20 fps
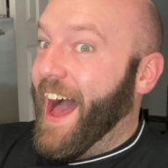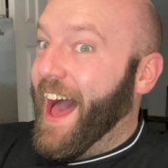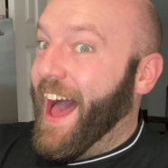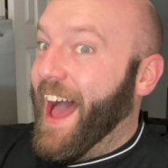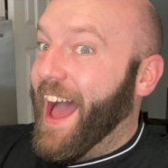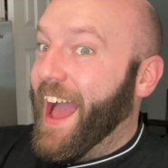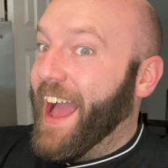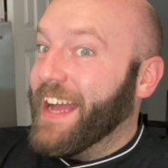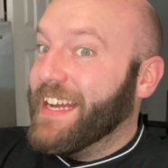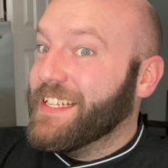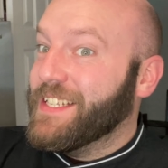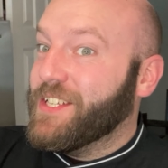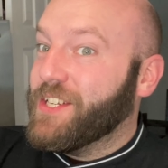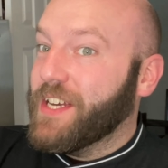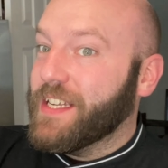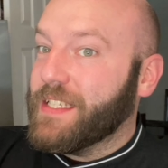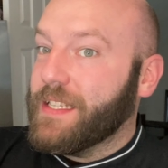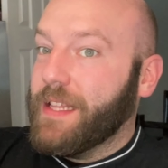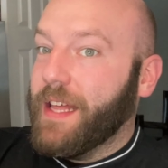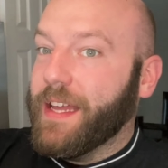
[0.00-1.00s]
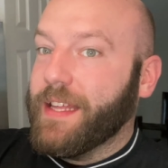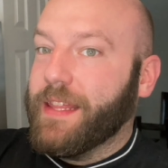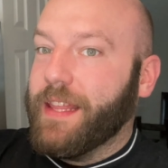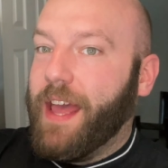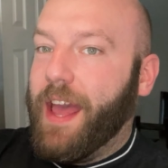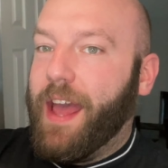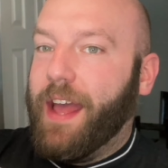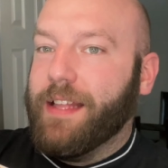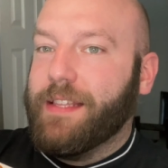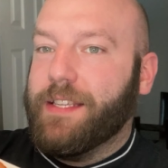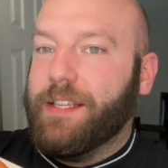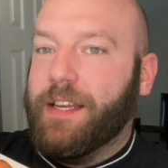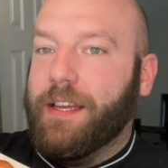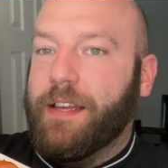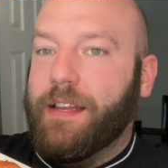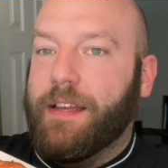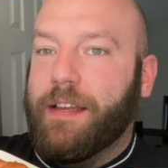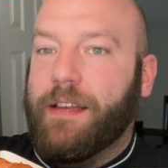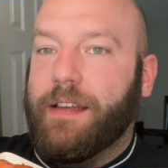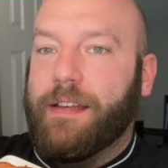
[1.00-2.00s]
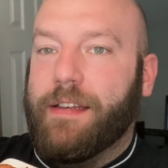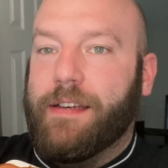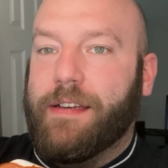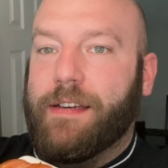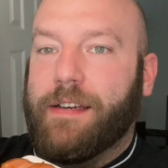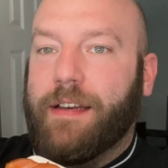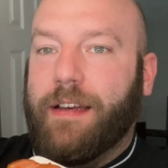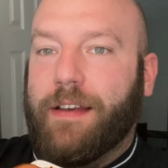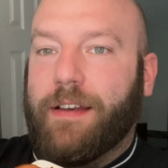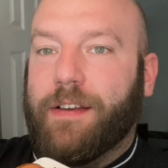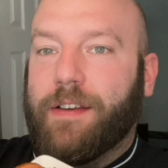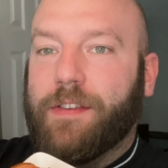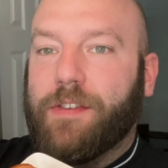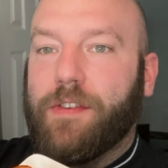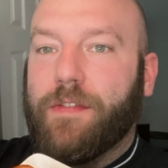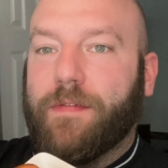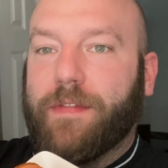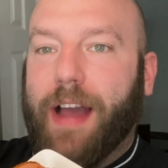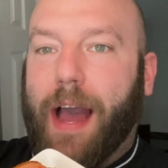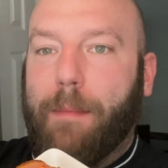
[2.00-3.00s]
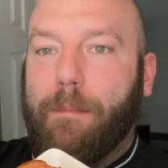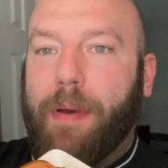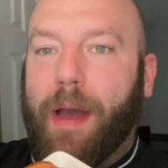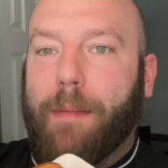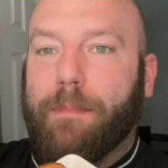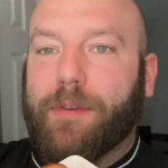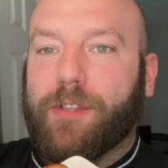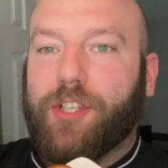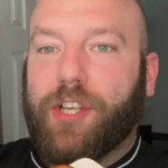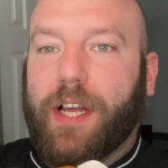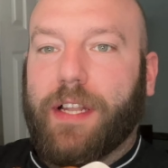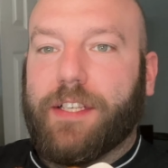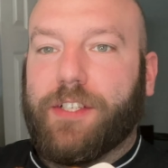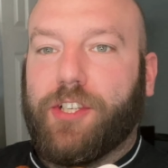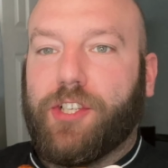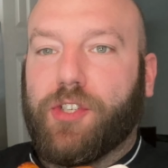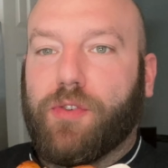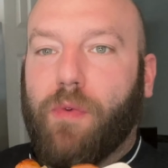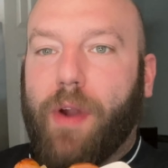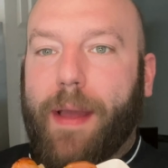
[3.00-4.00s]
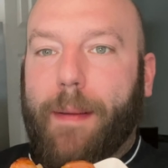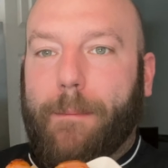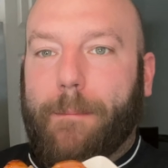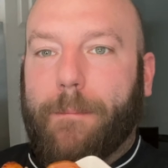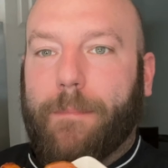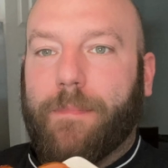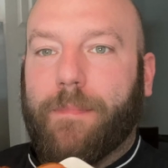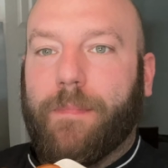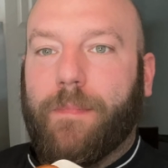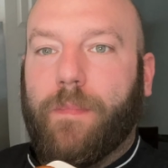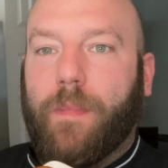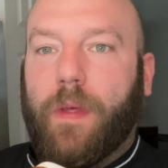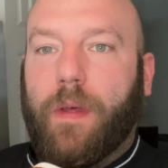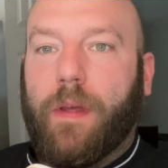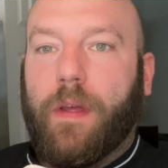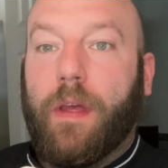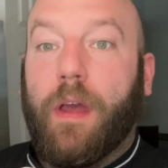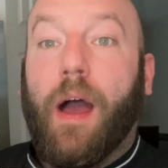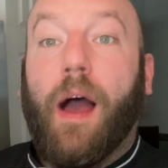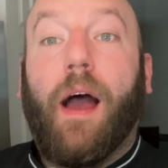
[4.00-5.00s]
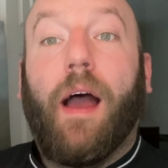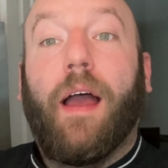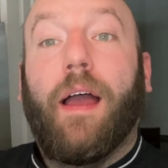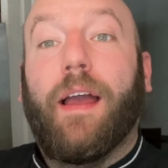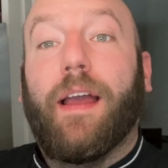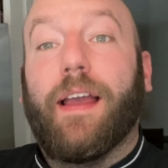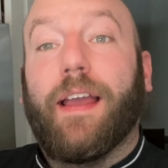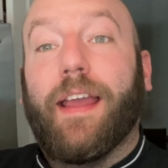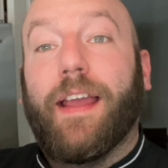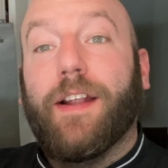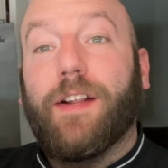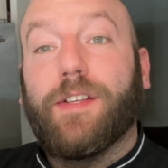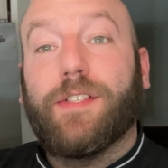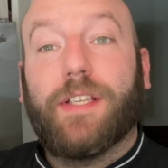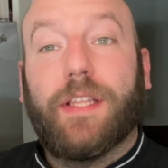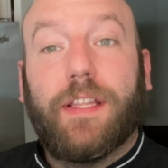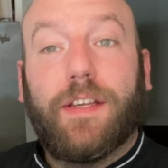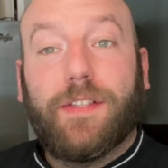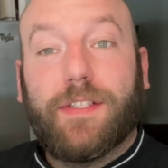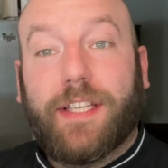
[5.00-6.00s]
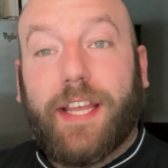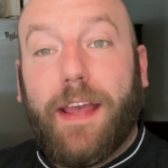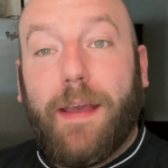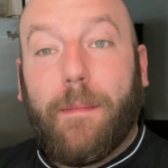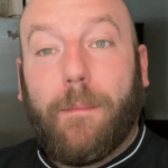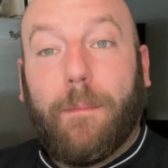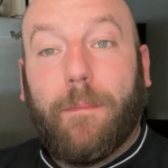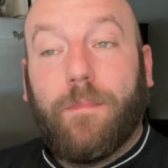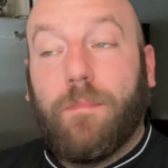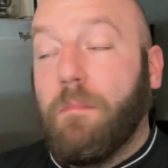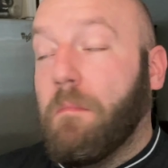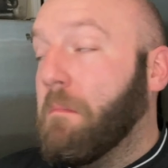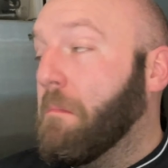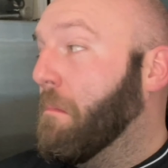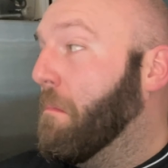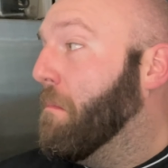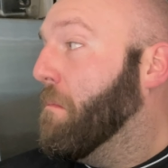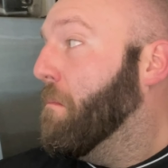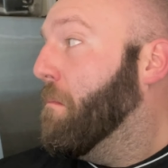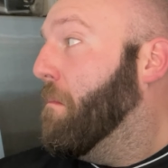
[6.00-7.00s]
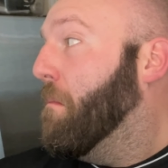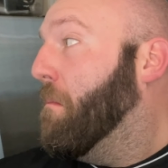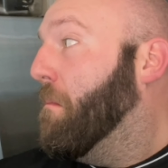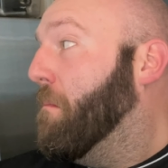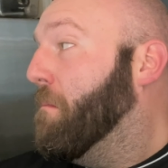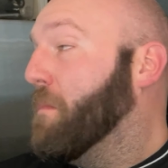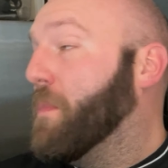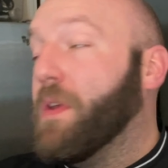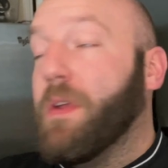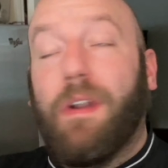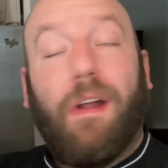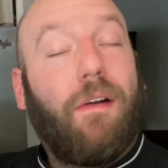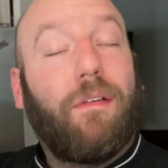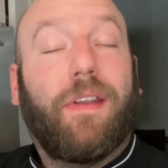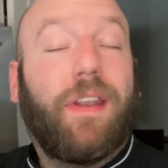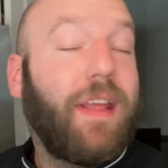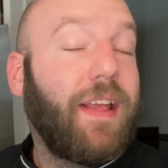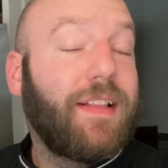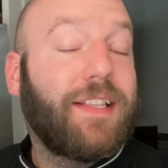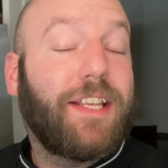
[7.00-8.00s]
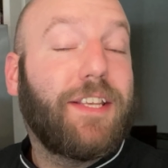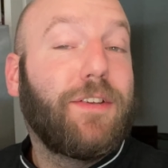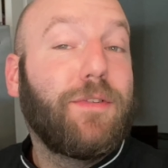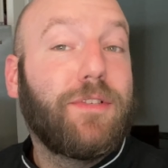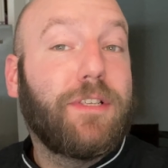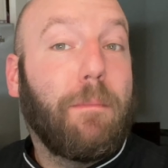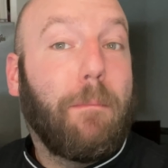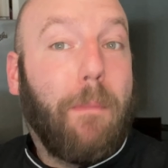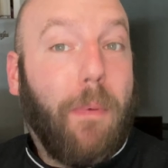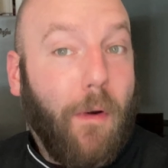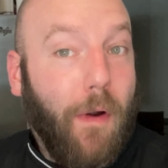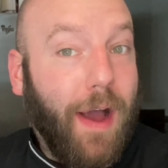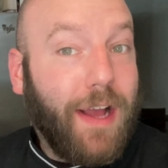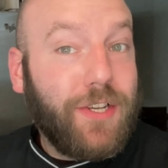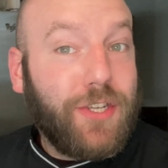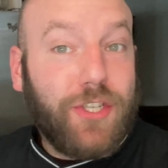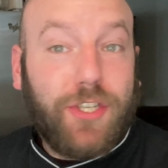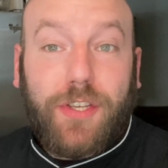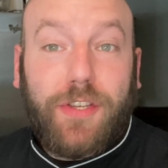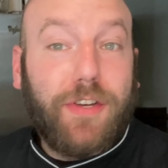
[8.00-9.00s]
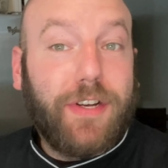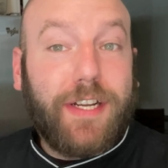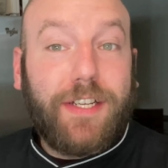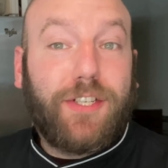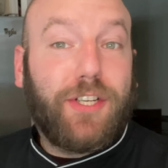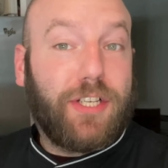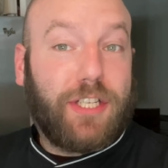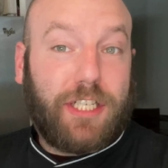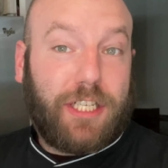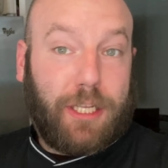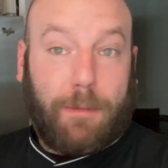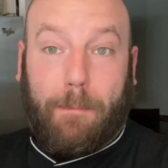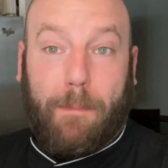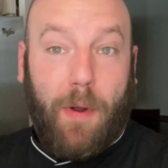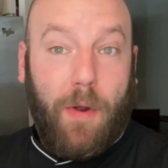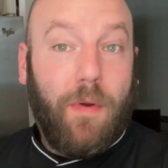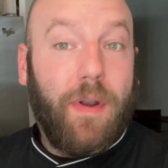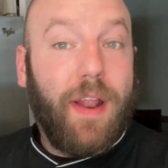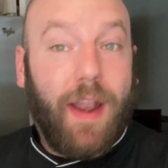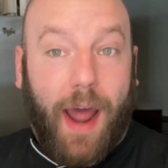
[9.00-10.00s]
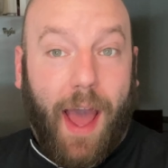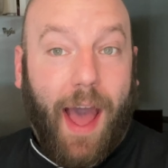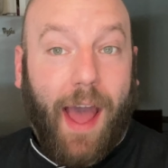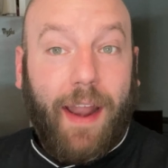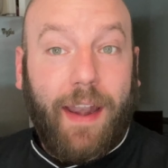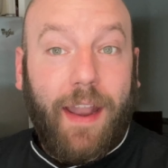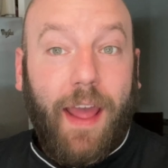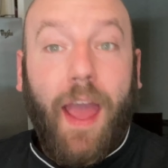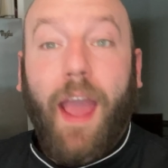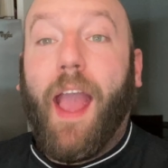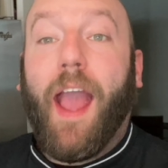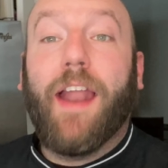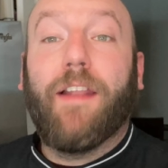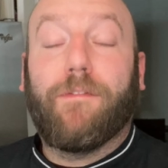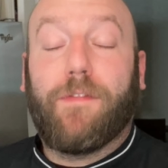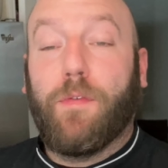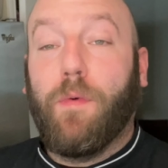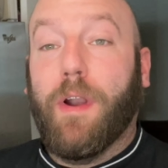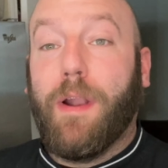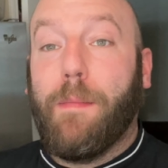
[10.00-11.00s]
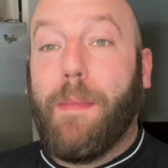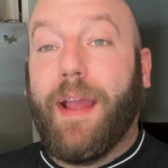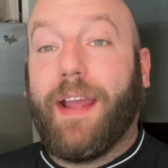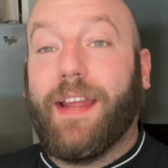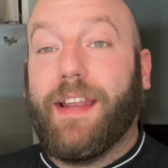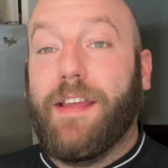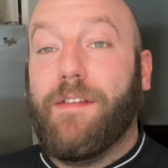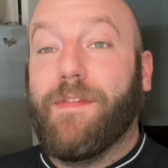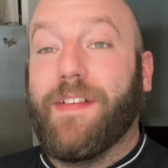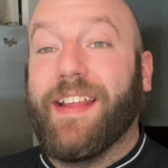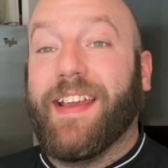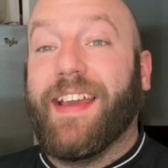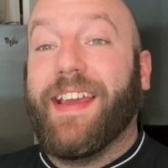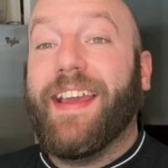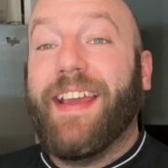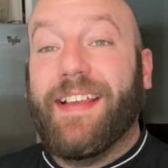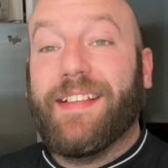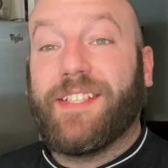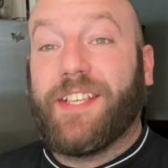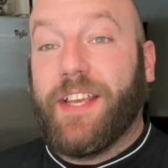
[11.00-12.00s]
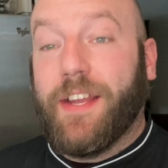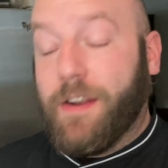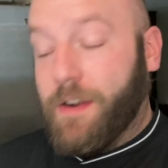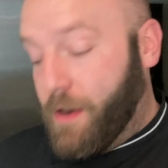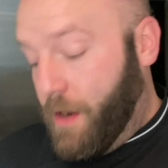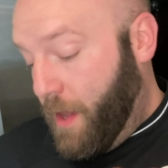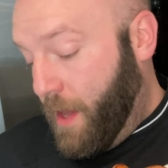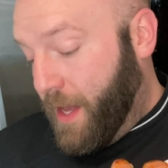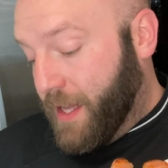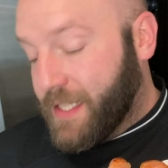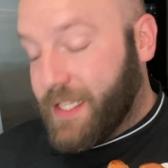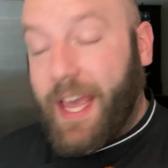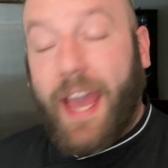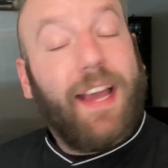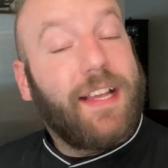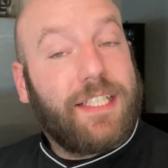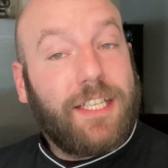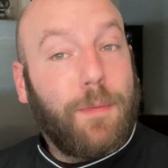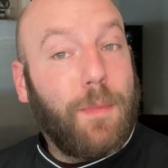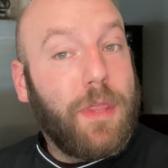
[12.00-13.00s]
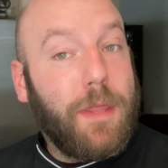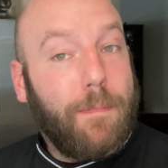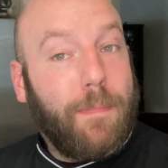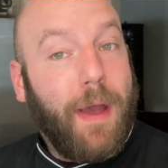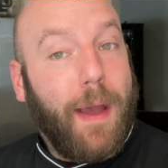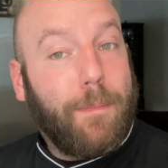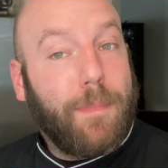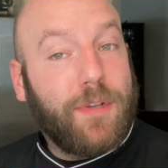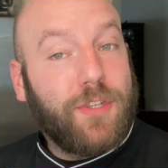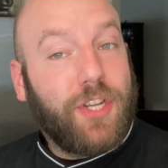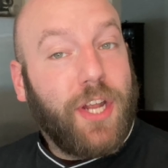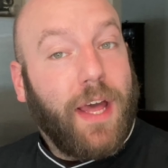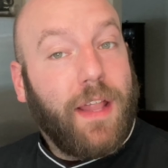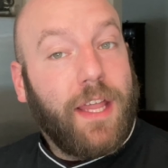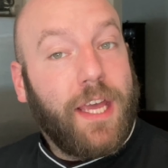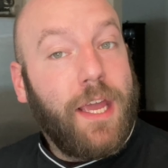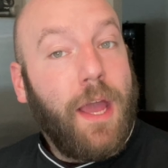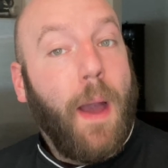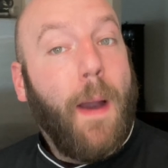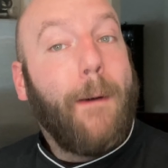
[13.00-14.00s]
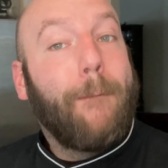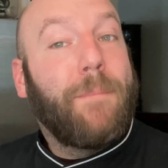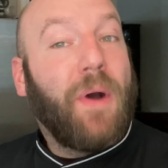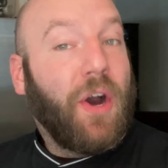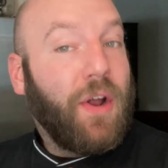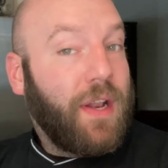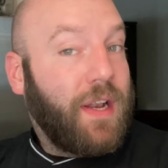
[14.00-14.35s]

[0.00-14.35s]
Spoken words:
And just like that, you've got pepper jelly shrimp. Here's a little tip. You don't need to use a brush. You could just spoon it on. And if you want to make it even easier, take some of the pepper jelly, put it